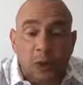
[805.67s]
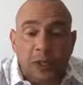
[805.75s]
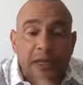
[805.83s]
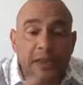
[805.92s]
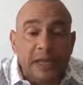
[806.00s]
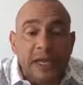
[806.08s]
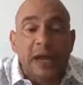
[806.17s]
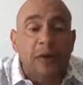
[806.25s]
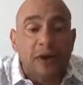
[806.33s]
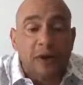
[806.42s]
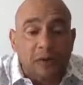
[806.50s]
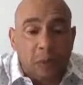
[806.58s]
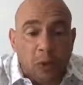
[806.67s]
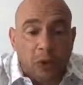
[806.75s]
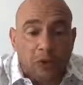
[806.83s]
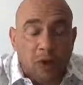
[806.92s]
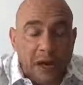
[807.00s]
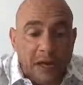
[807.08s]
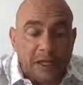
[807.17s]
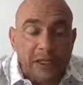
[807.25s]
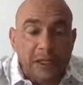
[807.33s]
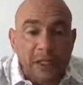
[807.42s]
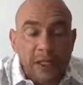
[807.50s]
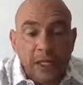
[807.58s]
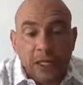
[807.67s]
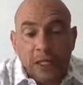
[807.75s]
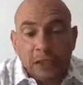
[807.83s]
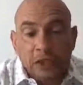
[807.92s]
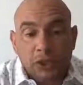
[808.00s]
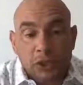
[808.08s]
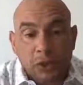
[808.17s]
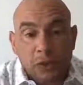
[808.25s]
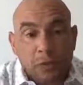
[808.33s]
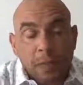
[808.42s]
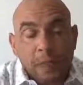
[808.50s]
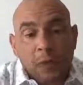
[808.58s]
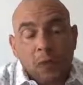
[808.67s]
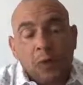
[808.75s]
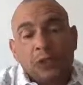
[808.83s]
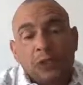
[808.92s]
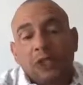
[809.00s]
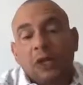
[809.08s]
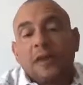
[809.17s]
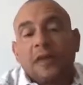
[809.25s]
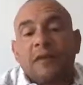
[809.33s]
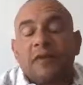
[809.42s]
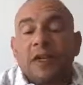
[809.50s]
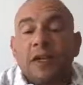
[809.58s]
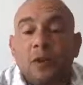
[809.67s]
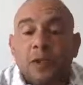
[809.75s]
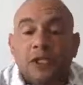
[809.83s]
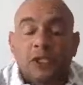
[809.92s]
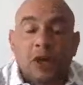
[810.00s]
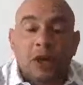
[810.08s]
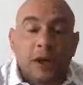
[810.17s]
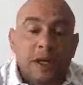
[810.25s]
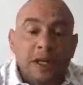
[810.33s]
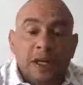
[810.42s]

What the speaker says: and the area of Port Credit. So what we saw in that video, we saw